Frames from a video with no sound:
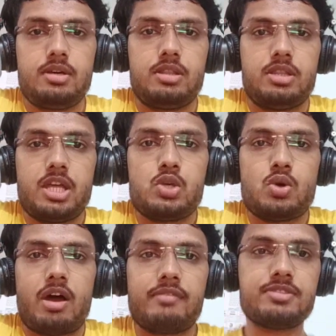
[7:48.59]
Then you
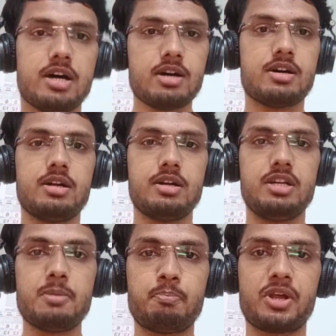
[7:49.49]
have the
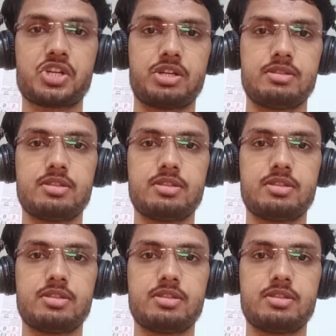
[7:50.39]
depression.